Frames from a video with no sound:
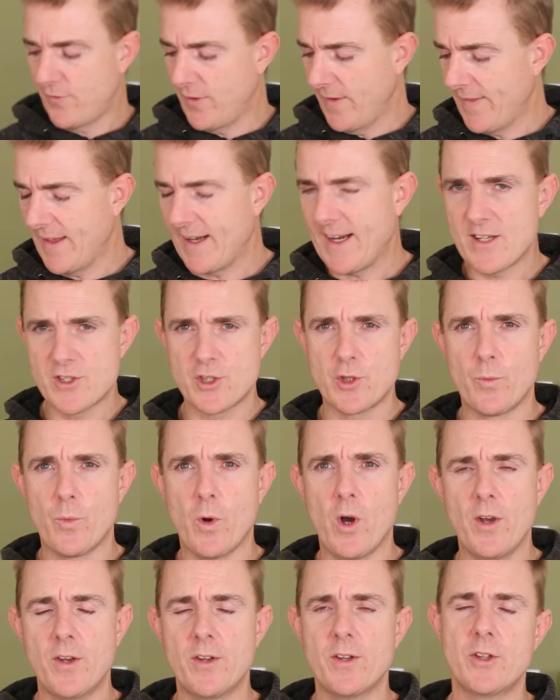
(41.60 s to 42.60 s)
fit that as you
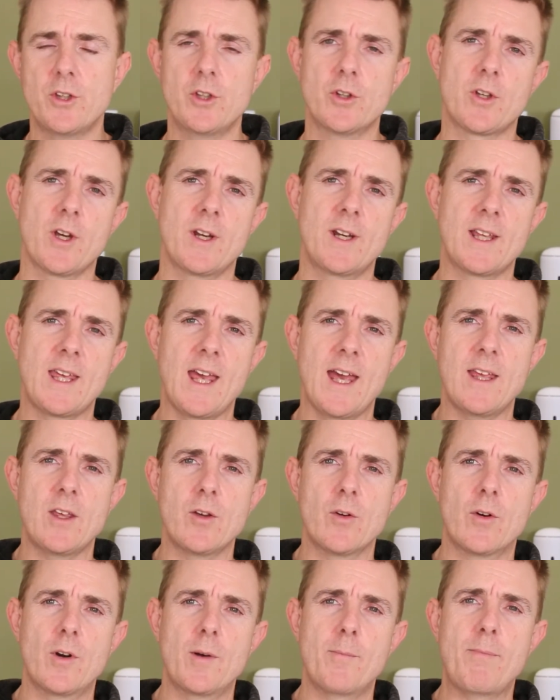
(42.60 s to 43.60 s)
want. You're going to get
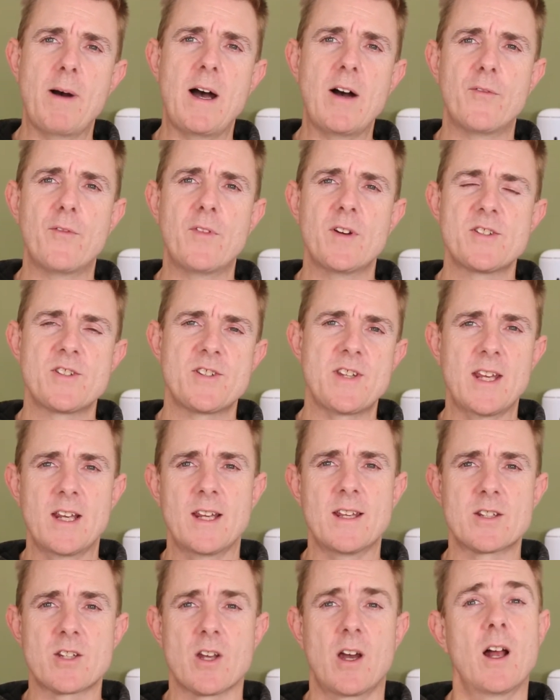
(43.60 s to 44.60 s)
your above
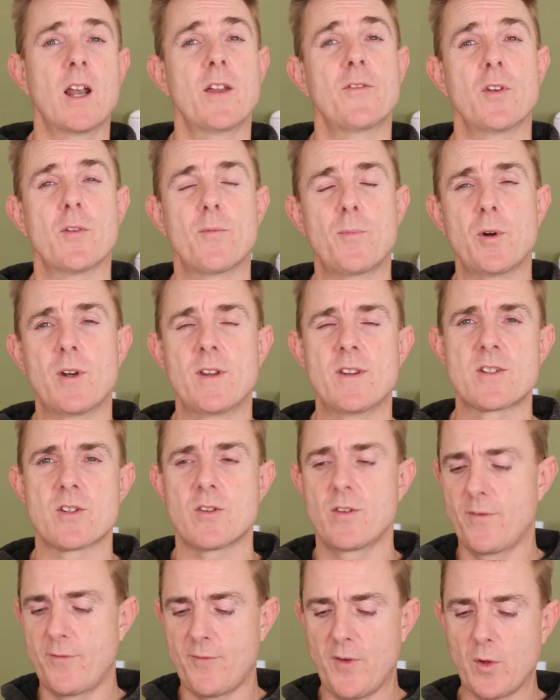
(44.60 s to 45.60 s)
ceiling tile. If you're putting this
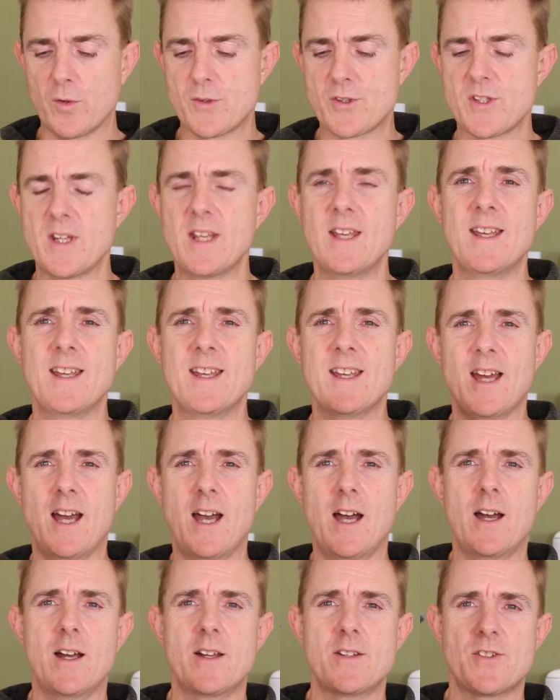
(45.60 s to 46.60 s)
on a false
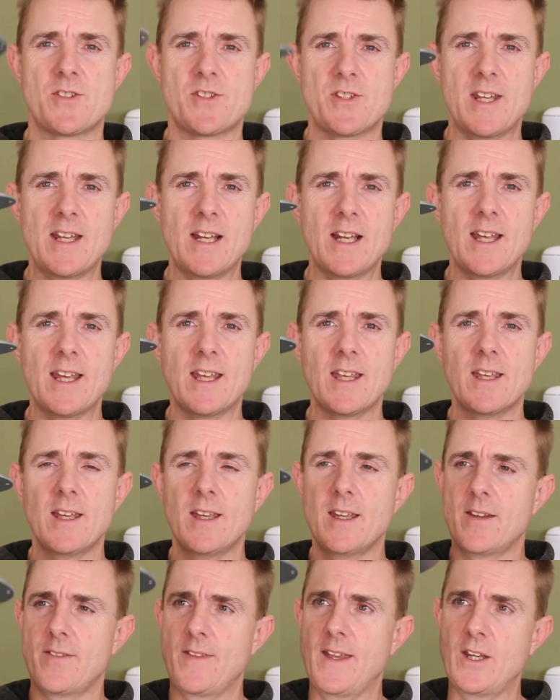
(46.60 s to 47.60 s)
uh, ceiling,
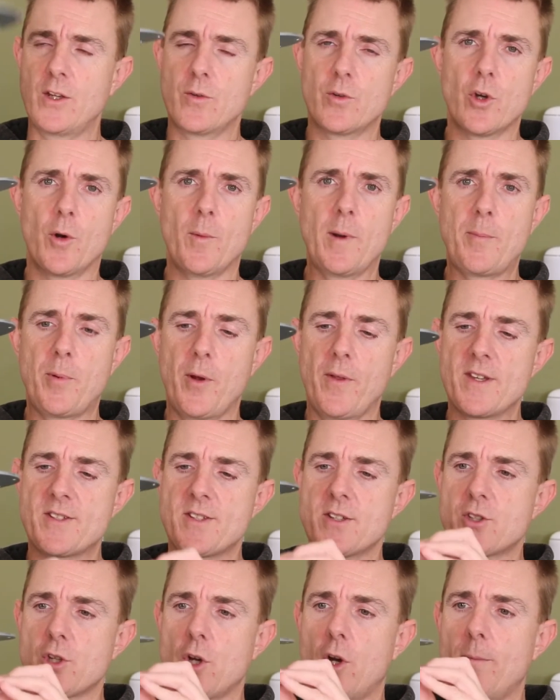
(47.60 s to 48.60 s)
then you normally put
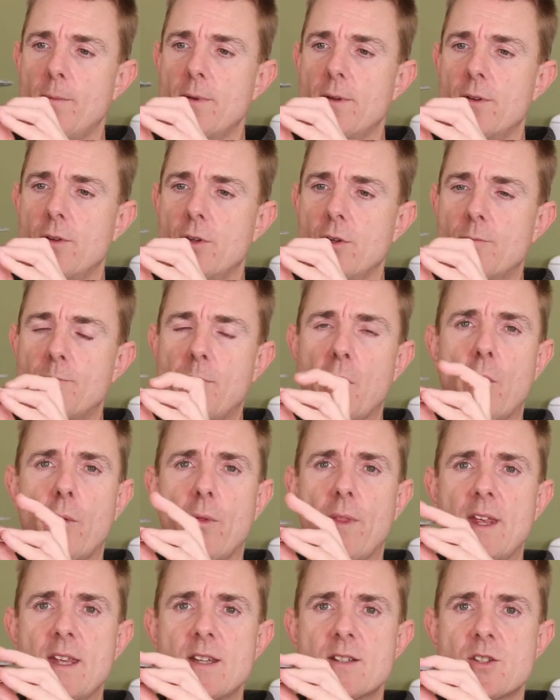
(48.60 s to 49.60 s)
this atop, you'd
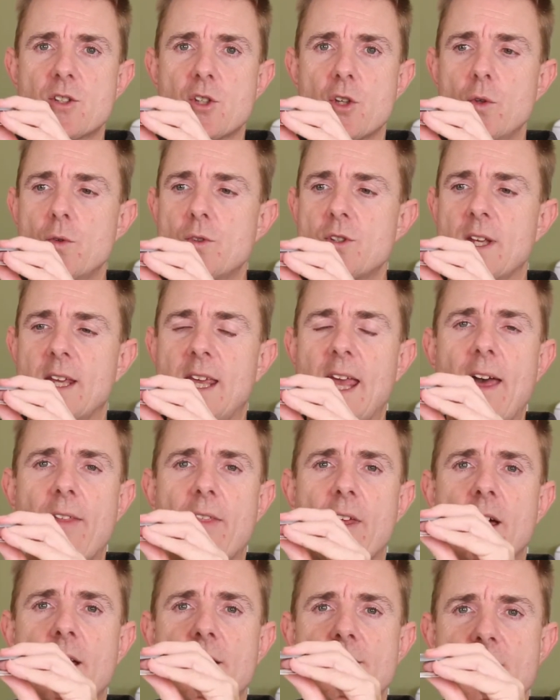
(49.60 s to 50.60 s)
bolt these two
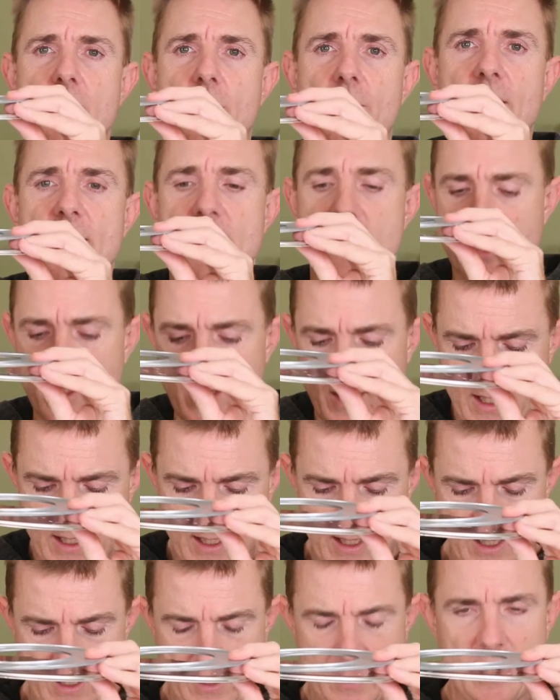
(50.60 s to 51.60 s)
together till they're
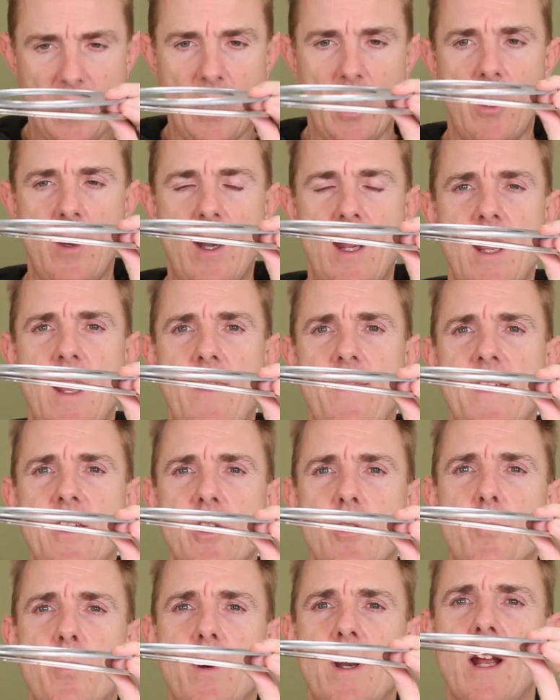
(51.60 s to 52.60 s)
tight. All right, and
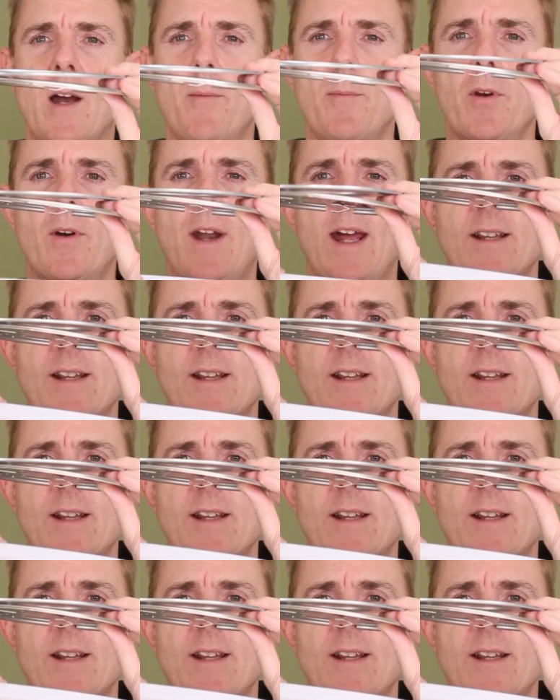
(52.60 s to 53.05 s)
then you bring up your